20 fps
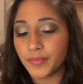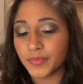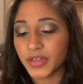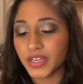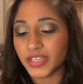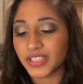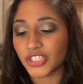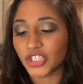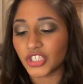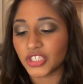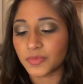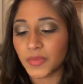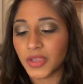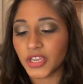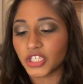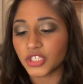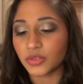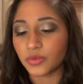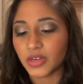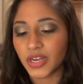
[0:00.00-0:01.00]
because it just
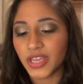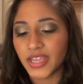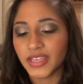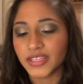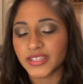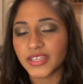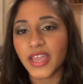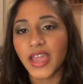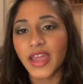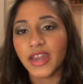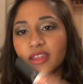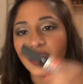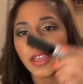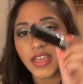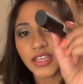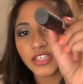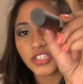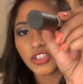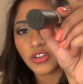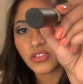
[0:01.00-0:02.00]
makes you want to eat it, and
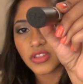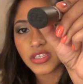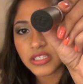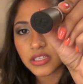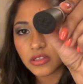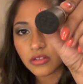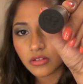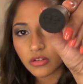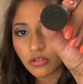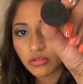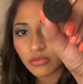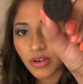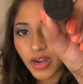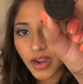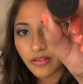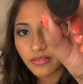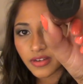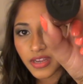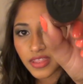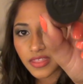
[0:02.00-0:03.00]
it's got this little
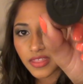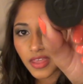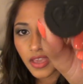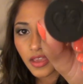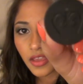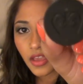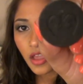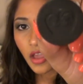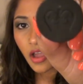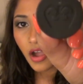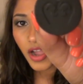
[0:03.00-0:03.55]
crowny thing.